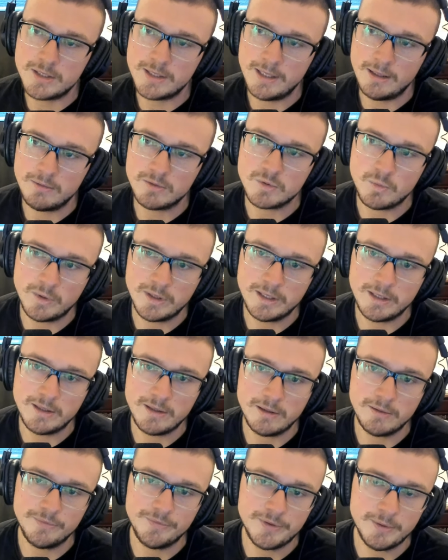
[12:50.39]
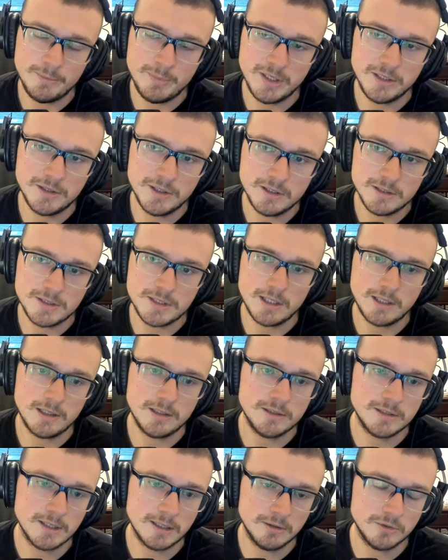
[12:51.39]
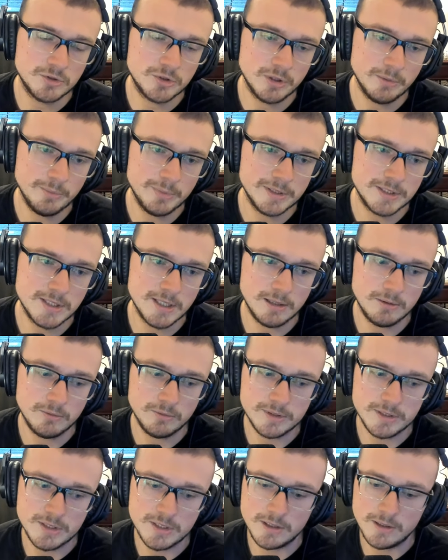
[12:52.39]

And that was one of the big things that Donald Trump had said was,